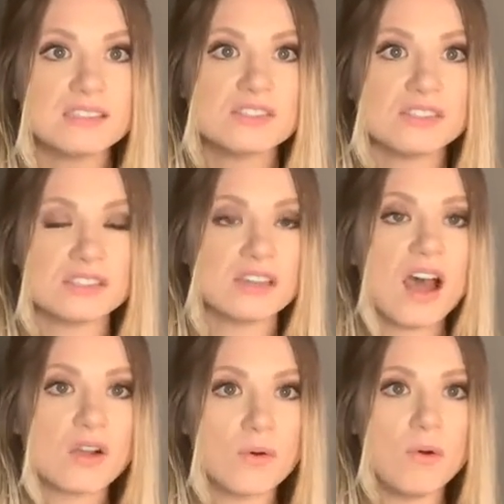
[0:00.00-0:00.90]
It's just
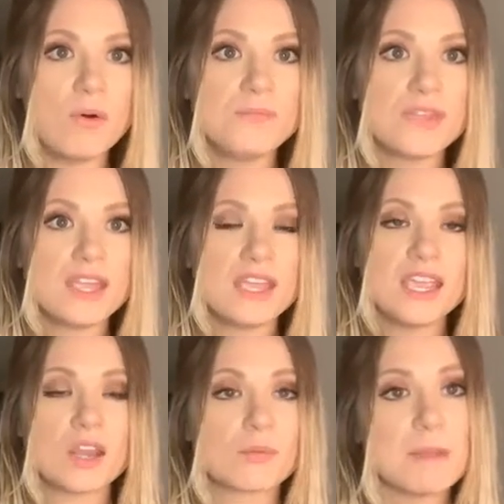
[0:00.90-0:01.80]
not cool.
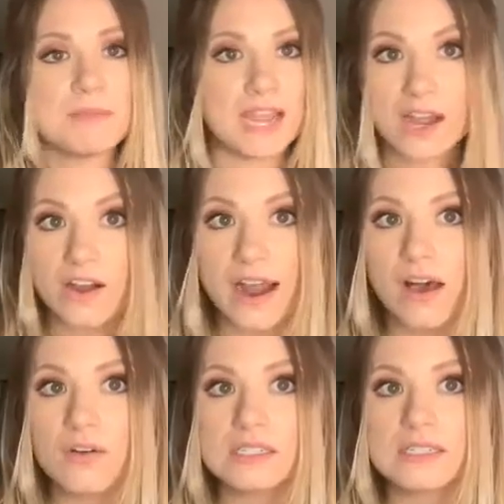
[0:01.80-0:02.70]
It can rip the hair
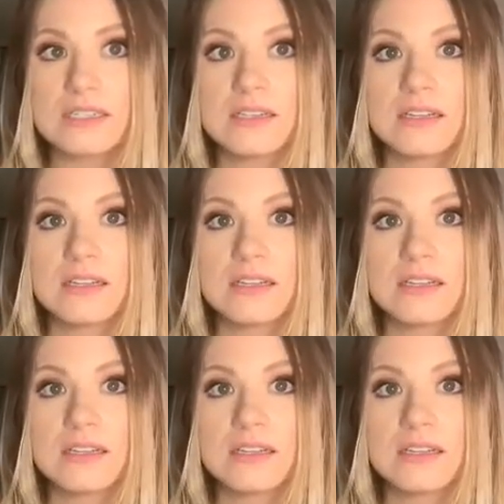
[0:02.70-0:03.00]
out.